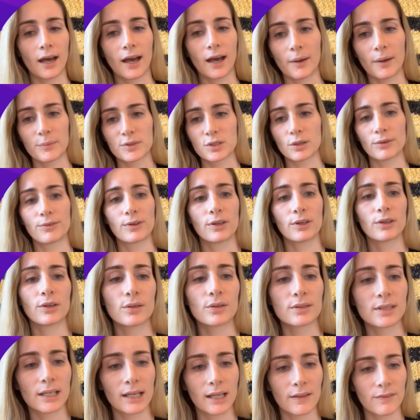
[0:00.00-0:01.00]
So if you
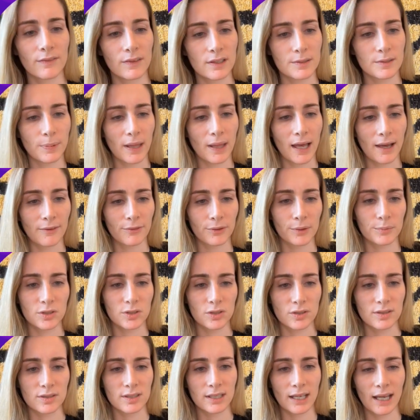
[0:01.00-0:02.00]
use any of these platforms,
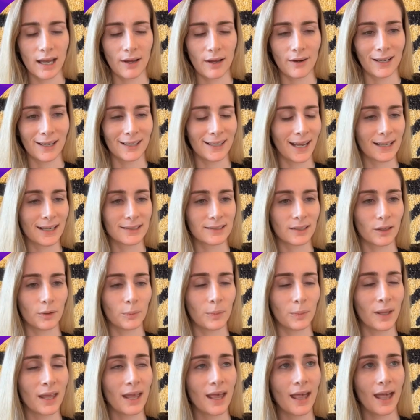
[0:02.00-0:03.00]
just see how to connect
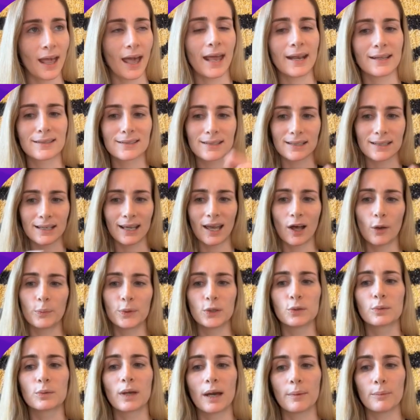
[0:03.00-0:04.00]
them, and it's going to help
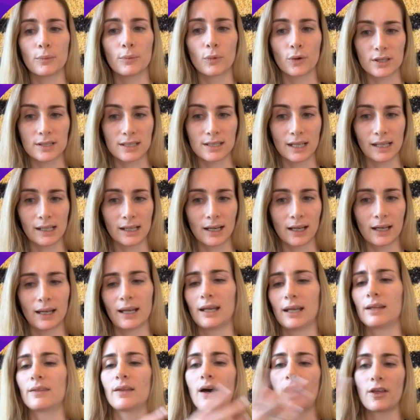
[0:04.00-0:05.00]
you get more data
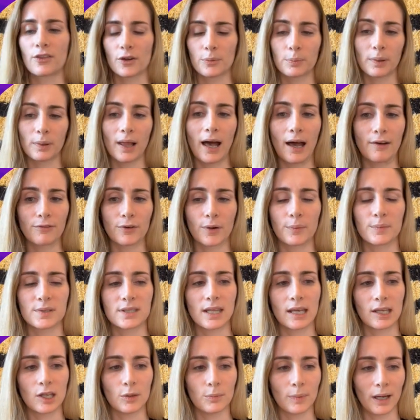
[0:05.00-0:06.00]
in the other platforms
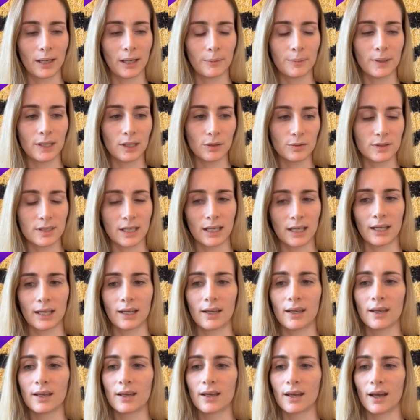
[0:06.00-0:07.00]
that you might be
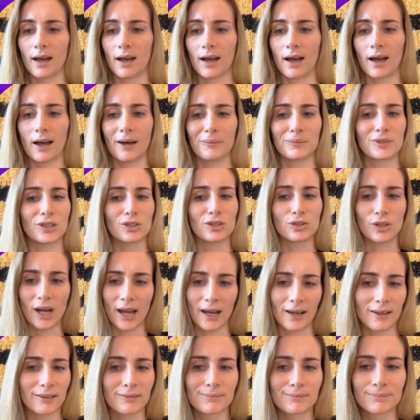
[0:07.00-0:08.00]
using to
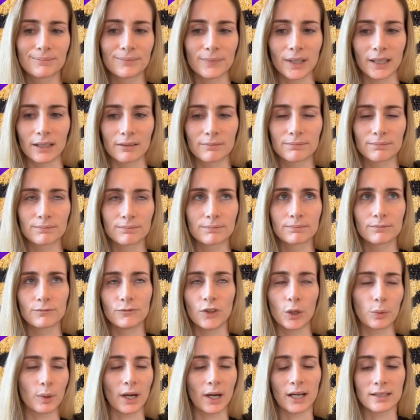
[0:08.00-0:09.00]
track like
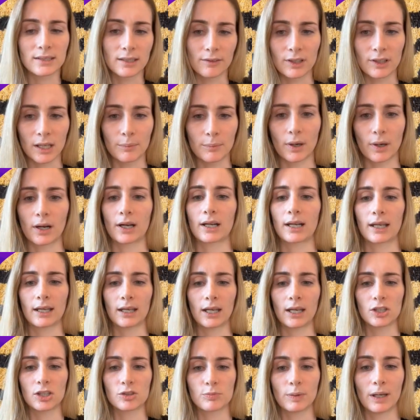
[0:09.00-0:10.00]
viewer activity and marketing
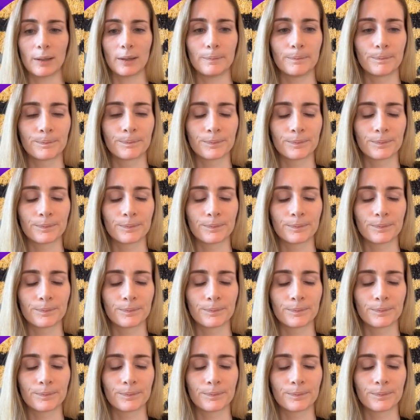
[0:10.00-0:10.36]
engagement.